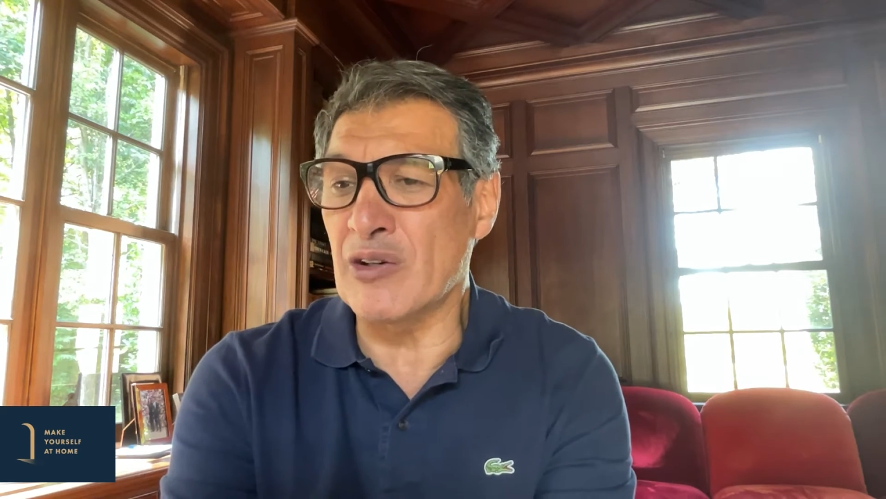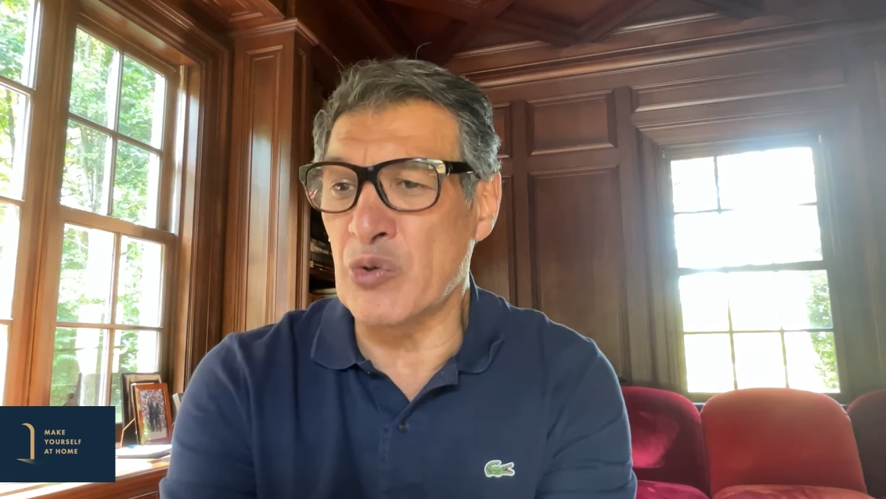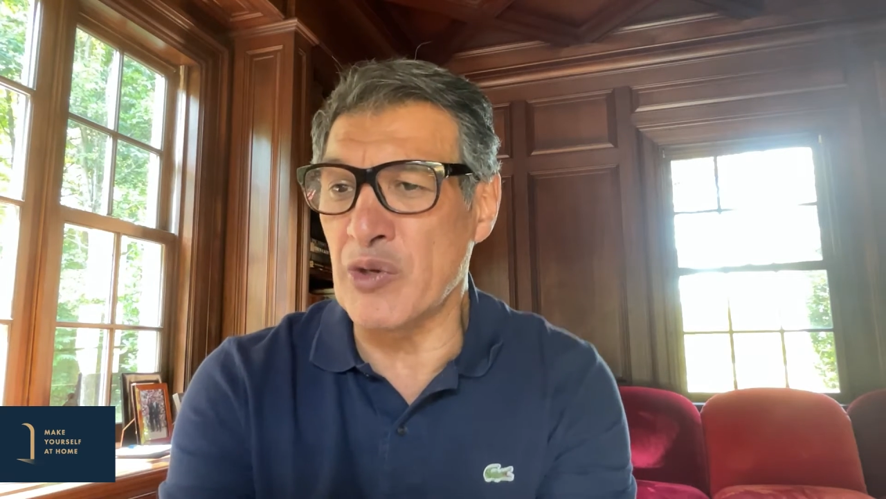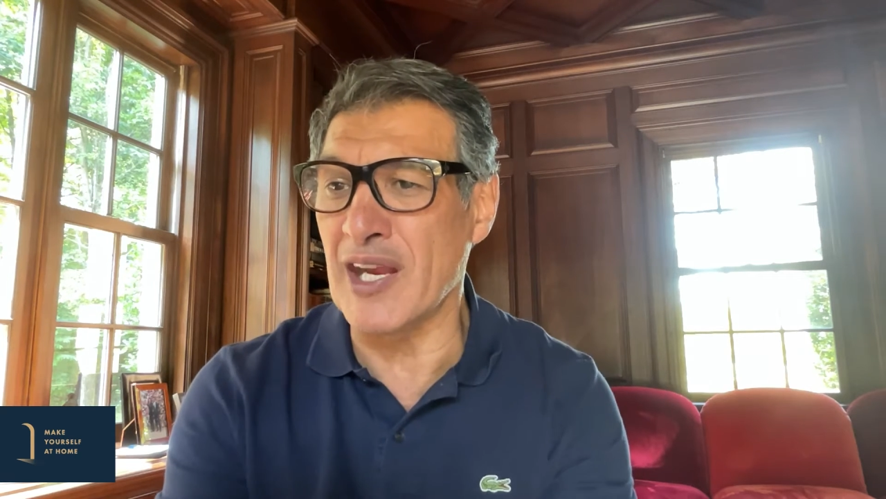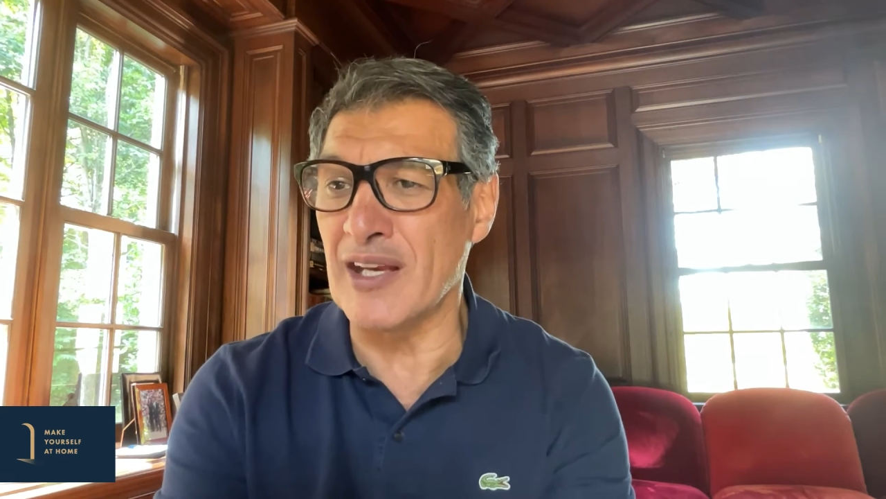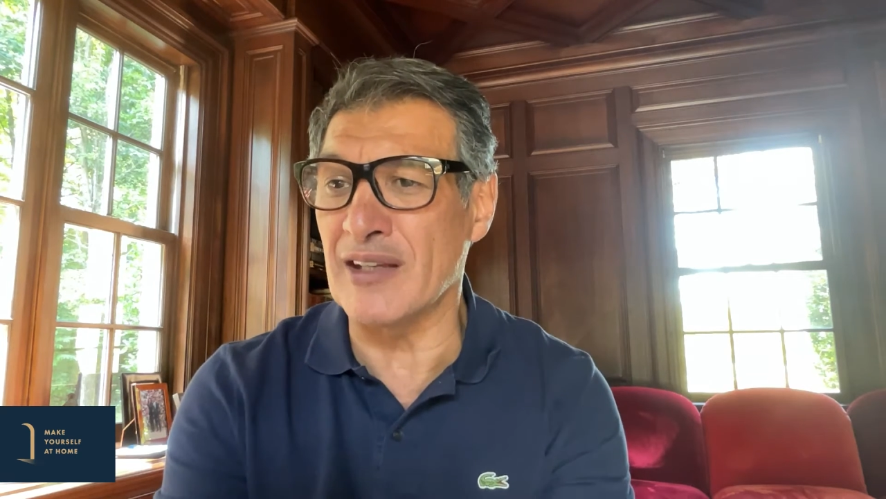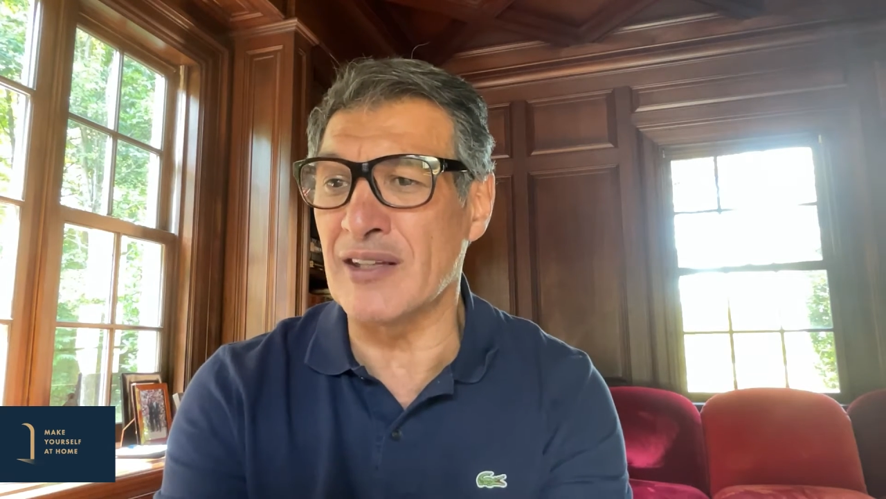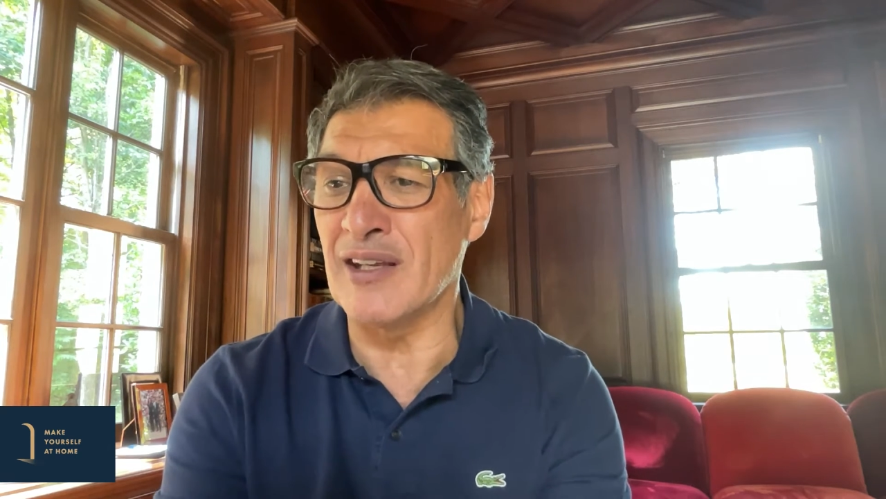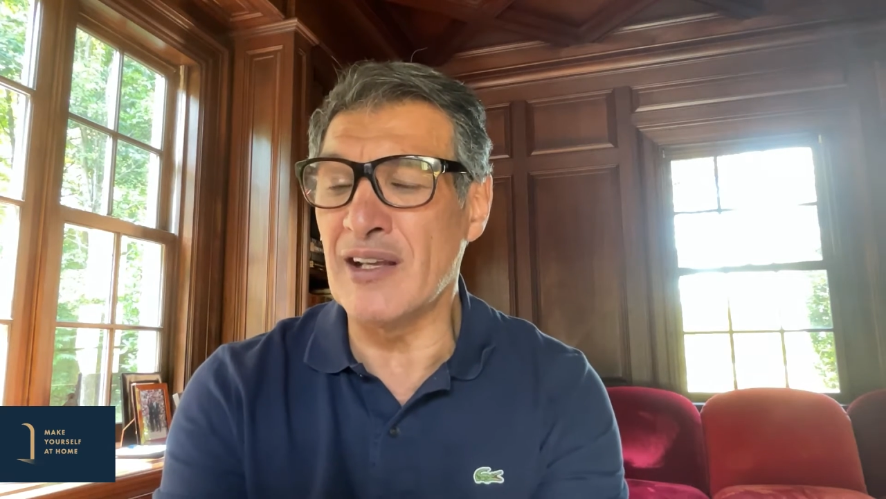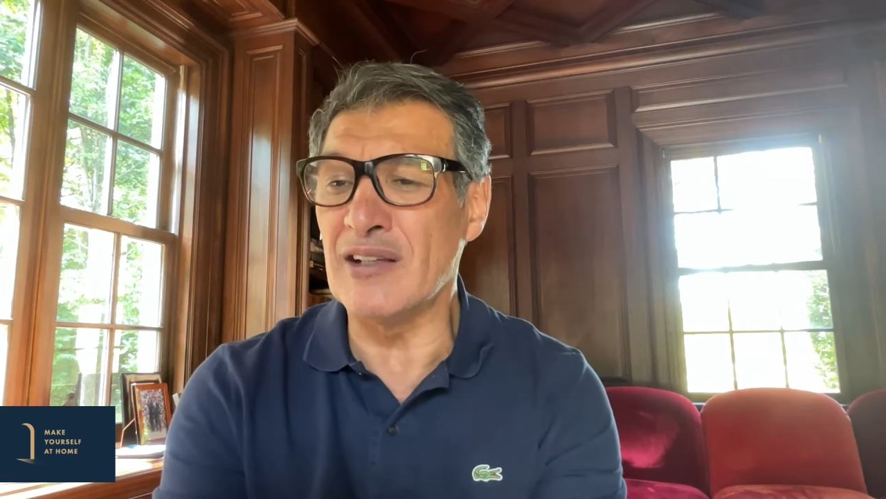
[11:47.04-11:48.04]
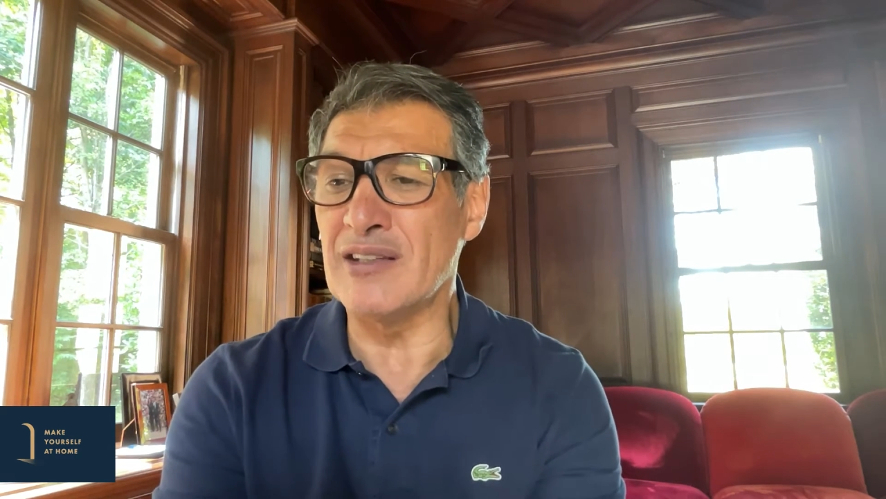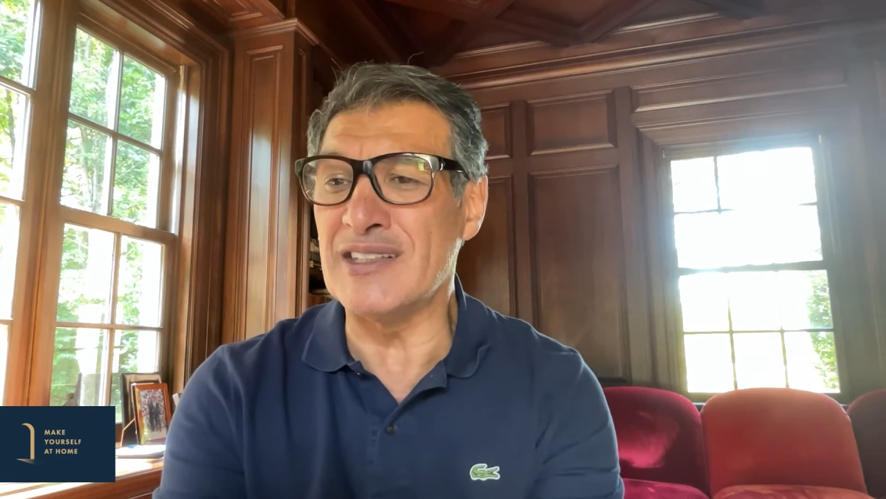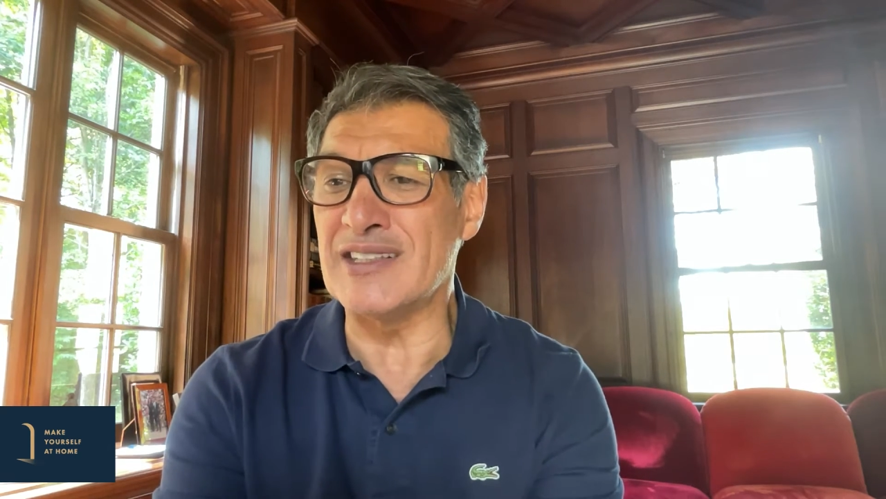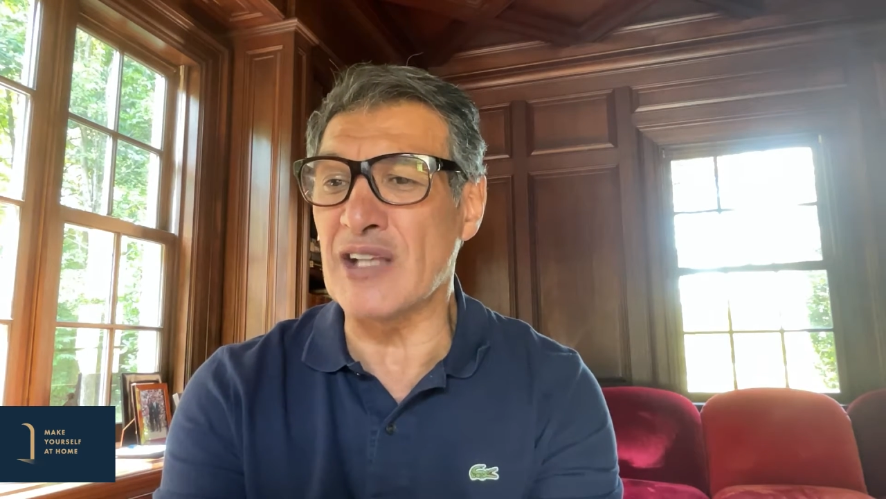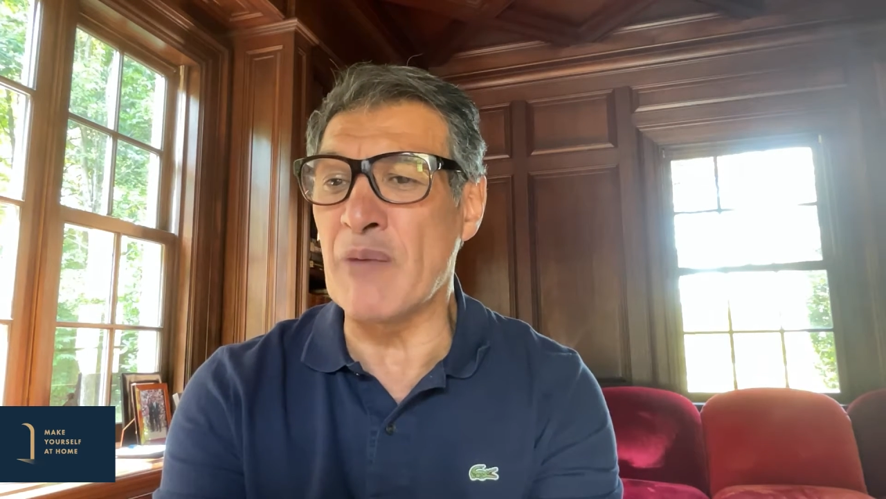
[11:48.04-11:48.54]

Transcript: created this